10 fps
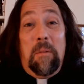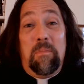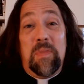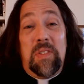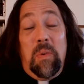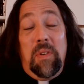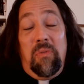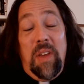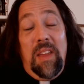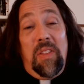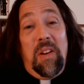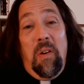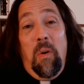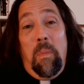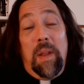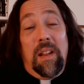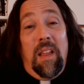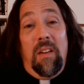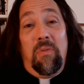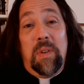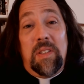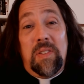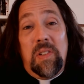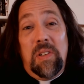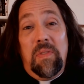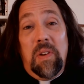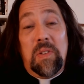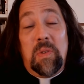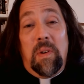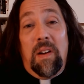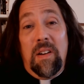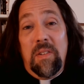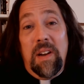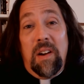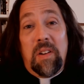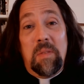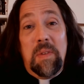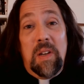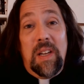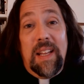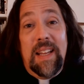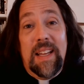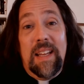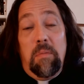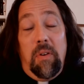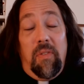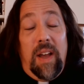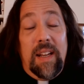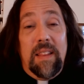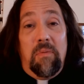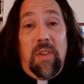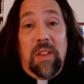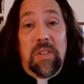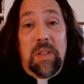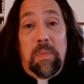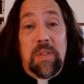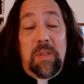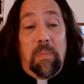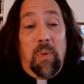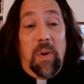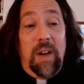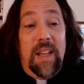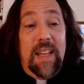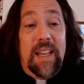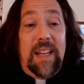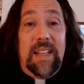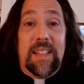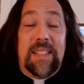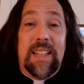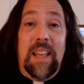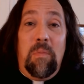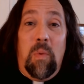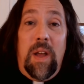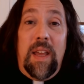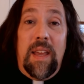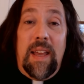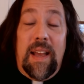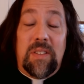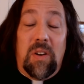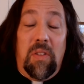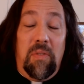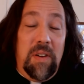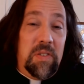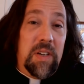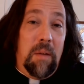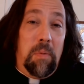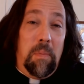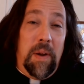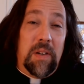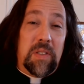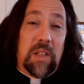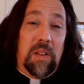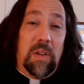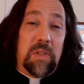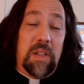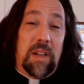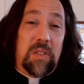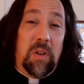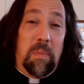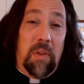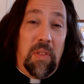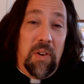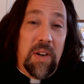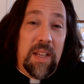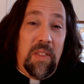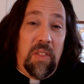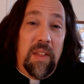So in faith and hope and love, we serve those who are hungry in our community, providing them fellowship and support. And in the same way as our thrift shop prepares to close on October 30th,